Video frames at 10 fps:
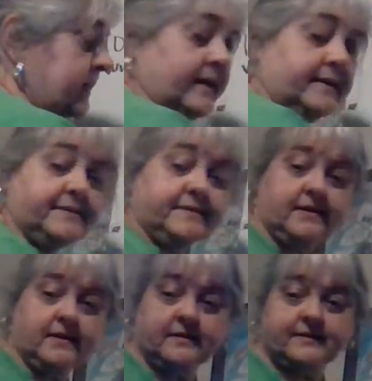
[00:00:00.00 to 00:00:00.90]
is
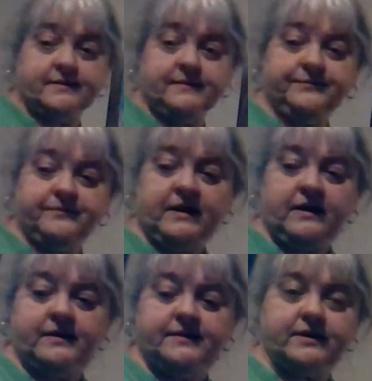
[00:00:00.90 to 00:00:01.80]
6.
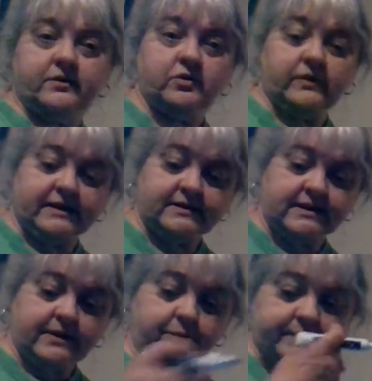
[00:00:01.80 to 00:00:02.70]
So you end
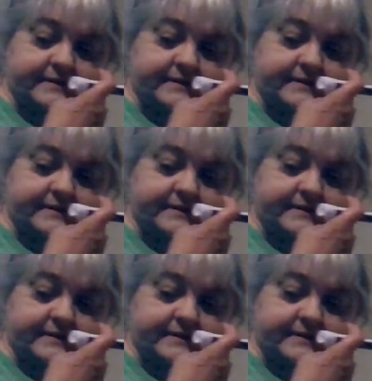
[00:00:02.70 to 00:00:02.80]
up with